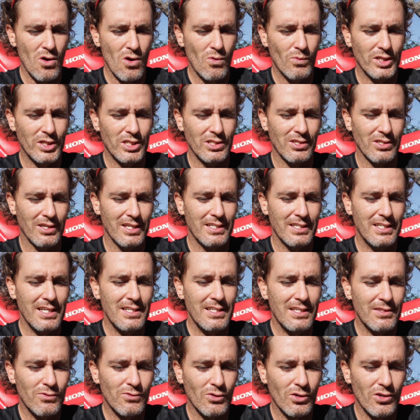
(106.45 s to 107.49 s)
which is
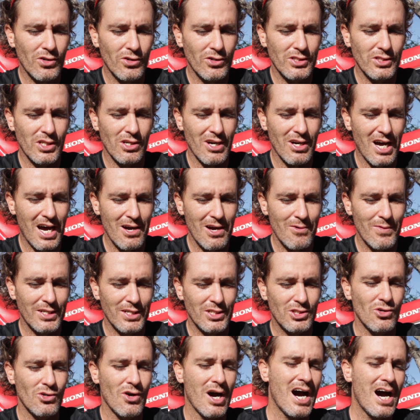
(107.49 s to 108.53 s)
intended for cruising on
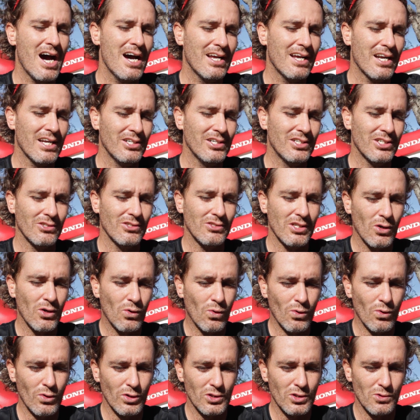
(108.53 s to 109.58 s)
highways, to higher ratios in
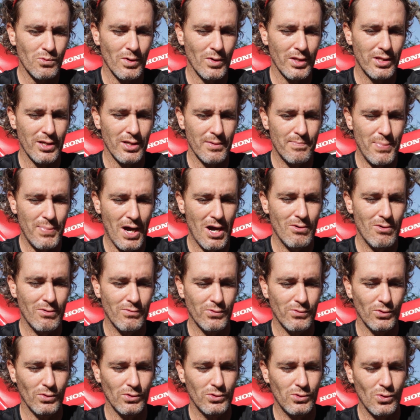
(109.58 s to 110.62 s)
accordance with the
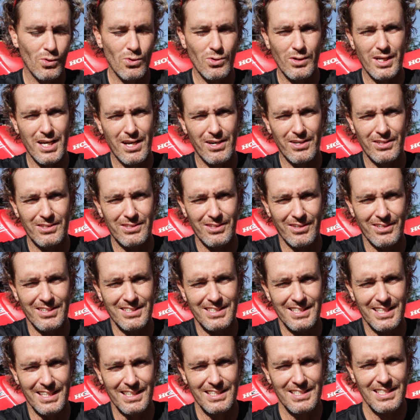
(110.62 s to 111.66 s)
powerful torque
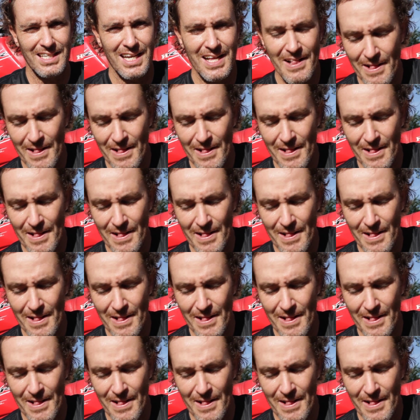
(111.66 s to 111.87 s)
characteristics.